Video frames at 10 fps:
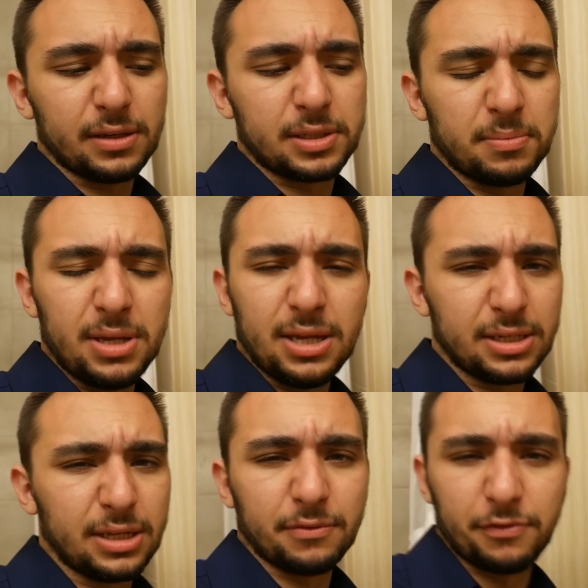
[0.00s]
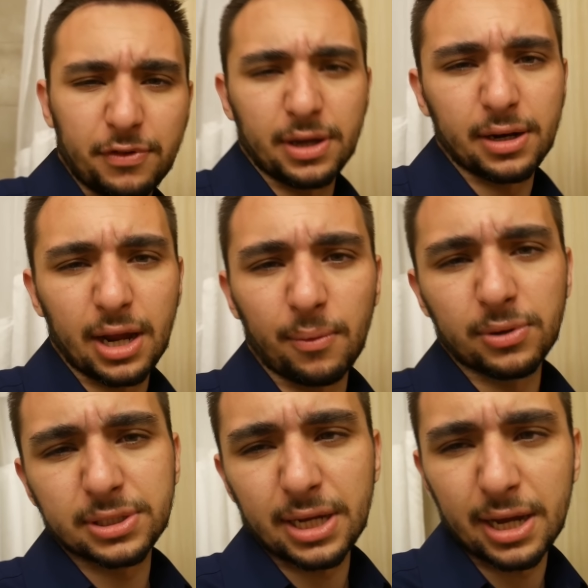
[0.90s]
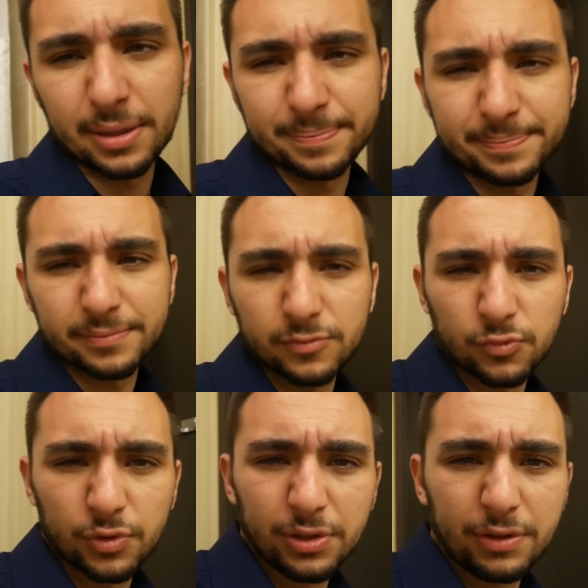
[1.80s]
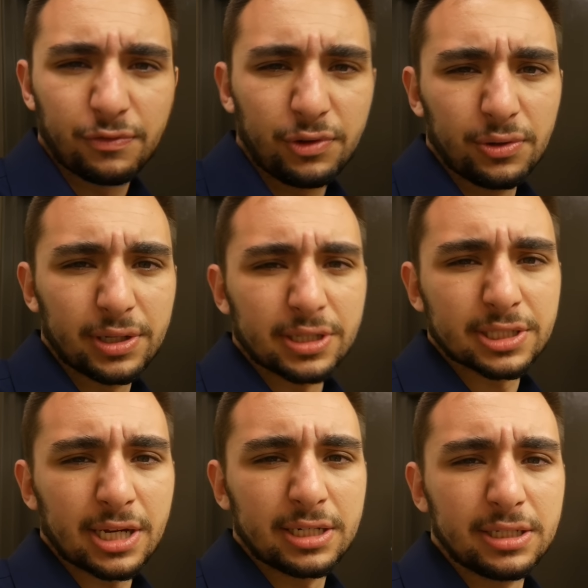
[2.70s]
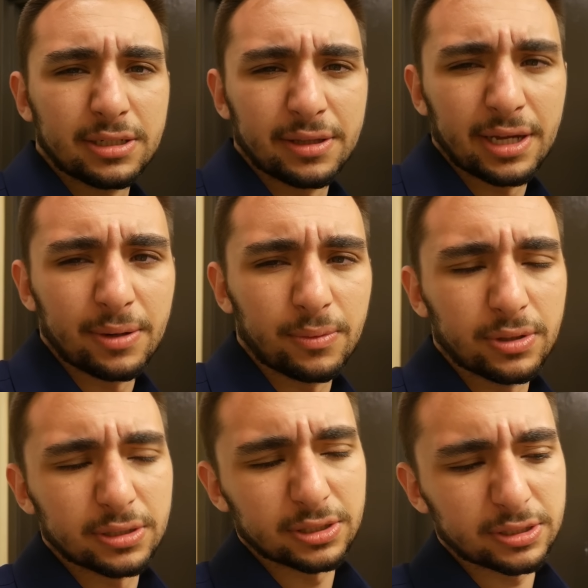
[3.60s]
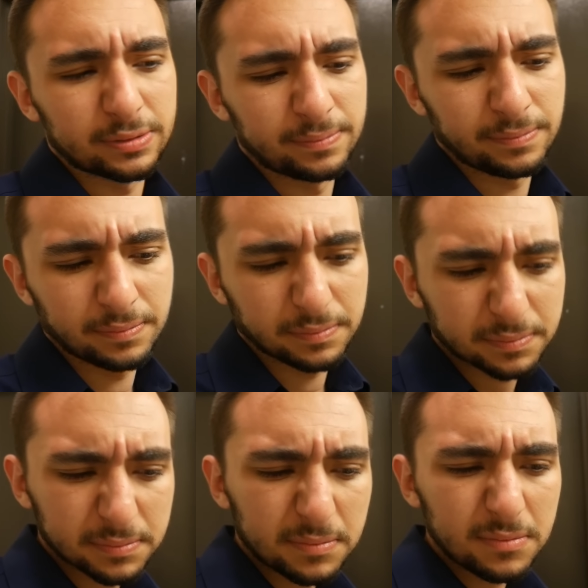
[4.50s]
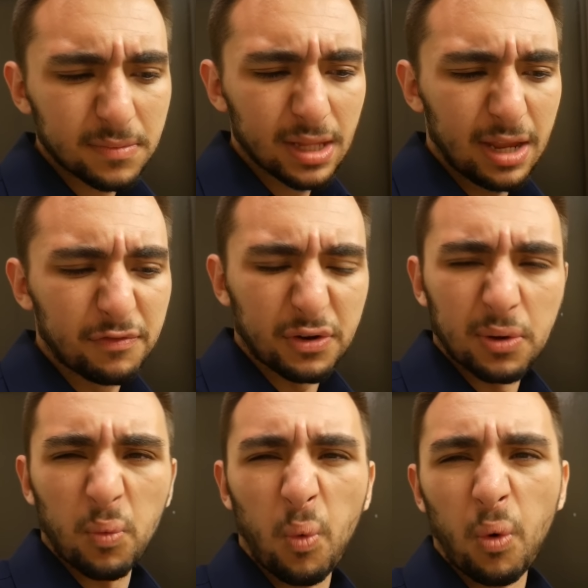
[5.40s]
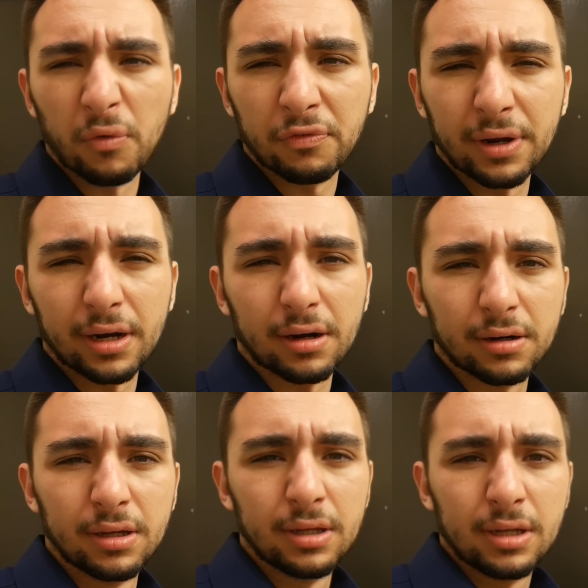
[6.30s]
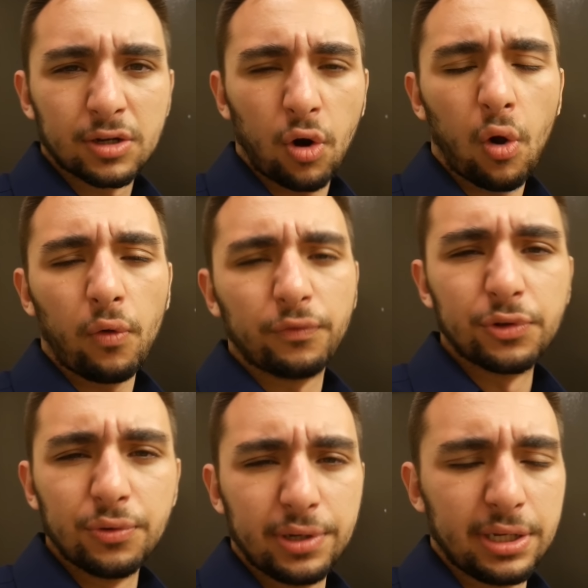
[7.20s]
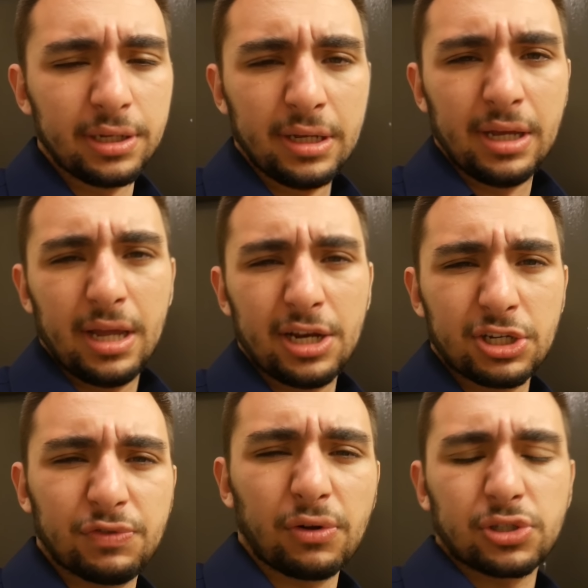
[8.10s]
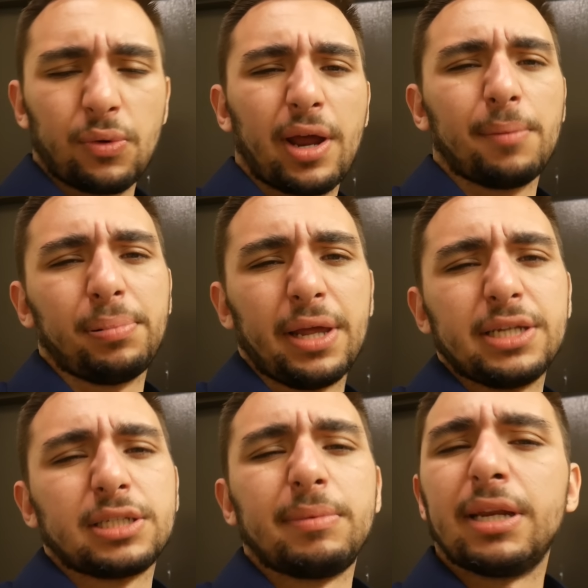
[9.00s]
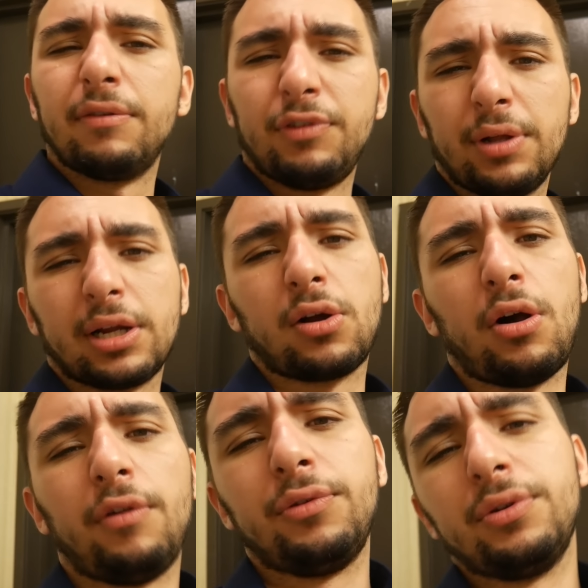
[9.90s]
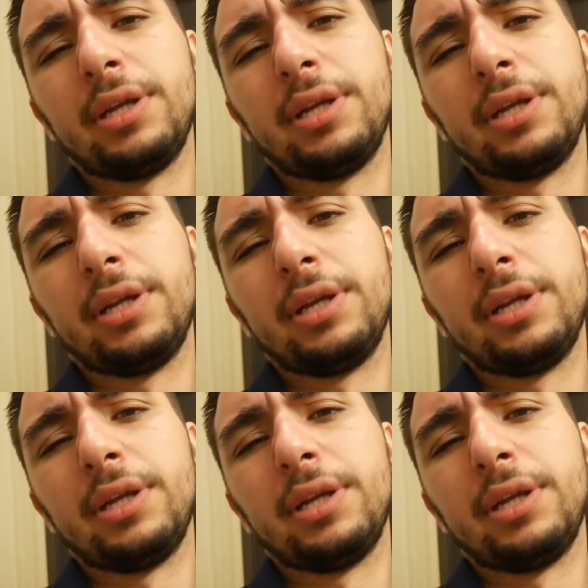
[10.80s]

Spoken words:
to me it didn't fit. I was not really feeling this idea that was Infinite Warfare, Call of Duty. It just felt so out of place to me. It didn't feel like a Call of Duty